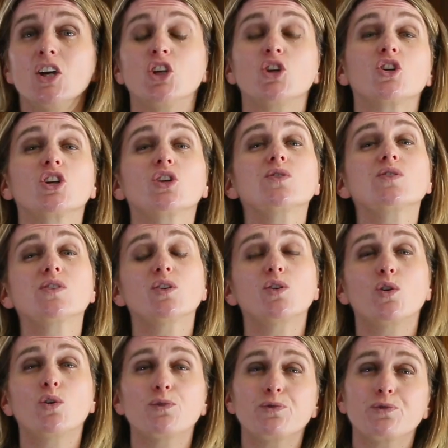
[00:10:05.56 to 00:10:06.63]
you can also
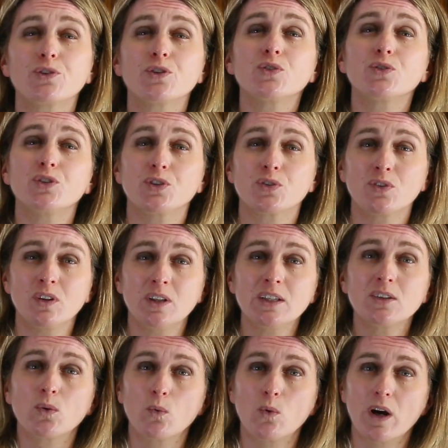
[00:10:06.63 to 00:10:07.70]
offer to your
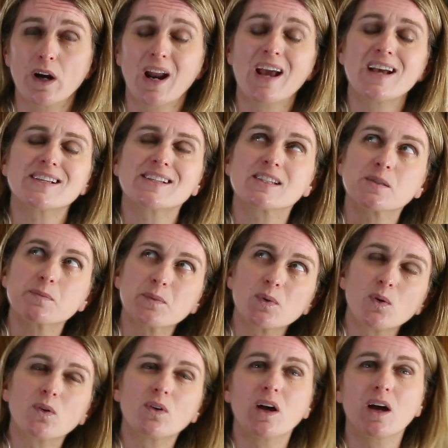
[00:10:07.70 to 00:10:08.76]
little one a
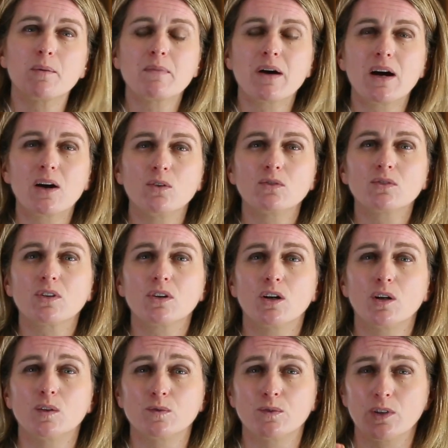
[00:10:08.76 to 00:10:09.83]
small amount
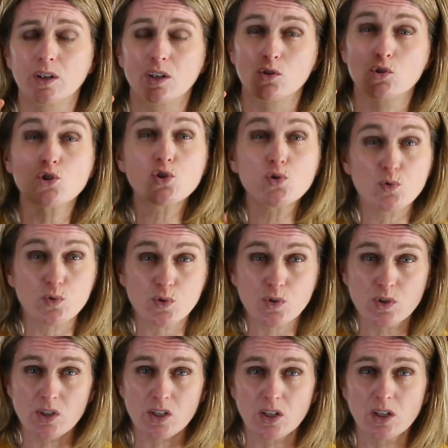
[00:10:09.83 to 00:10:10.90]
of
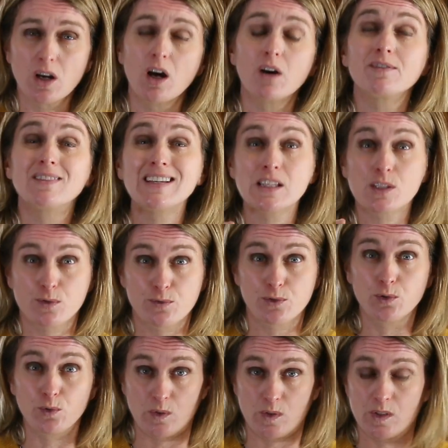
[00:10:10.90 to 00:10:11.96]
juice of these
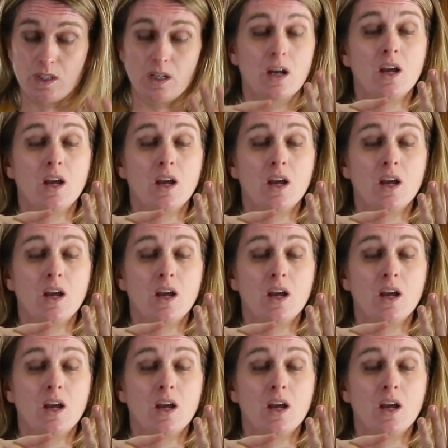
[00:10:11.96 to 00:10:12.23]
fruits,